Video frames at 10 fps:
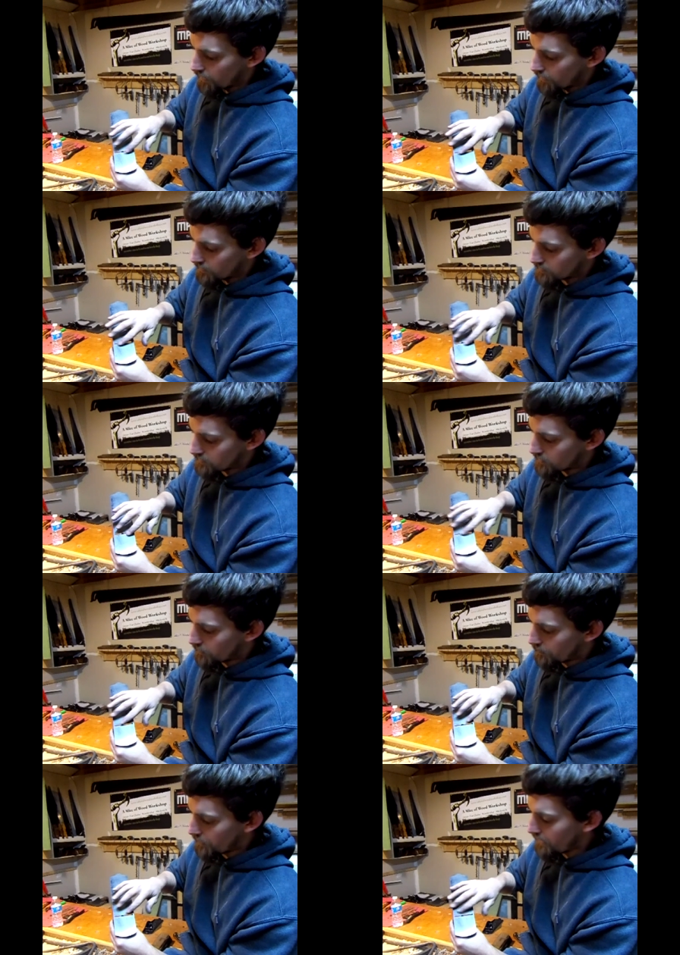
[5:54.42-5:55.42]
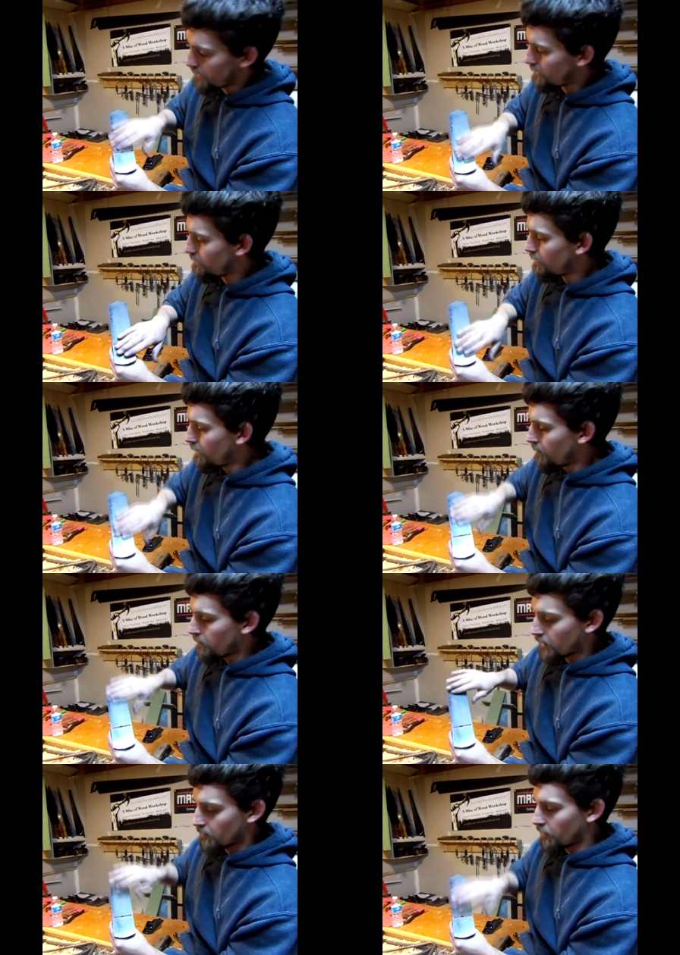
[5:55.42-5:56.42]
it's still pitted,
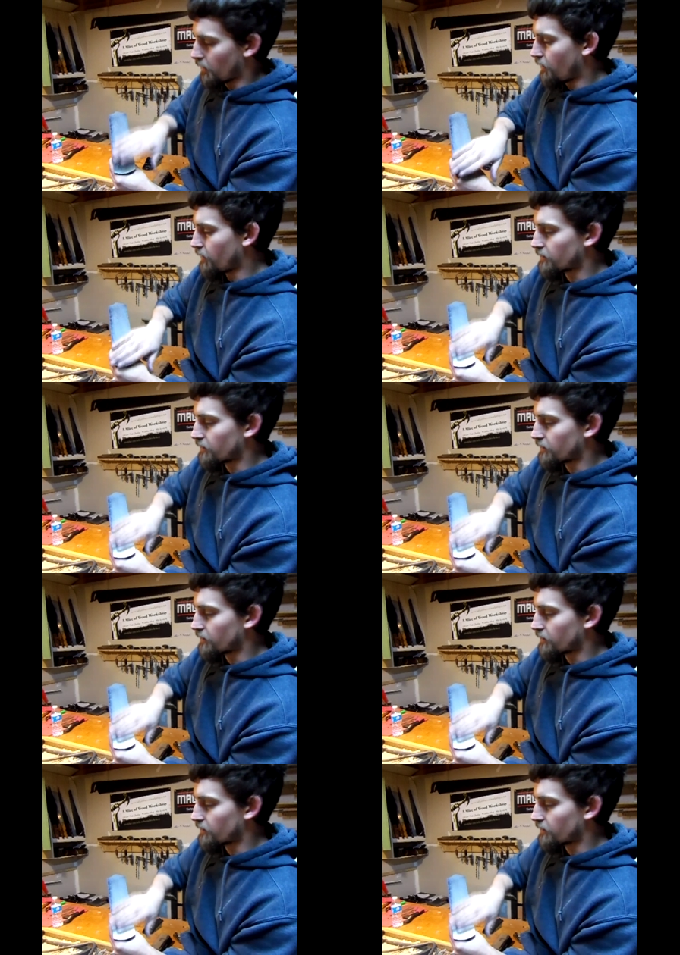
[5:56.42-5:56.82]
but all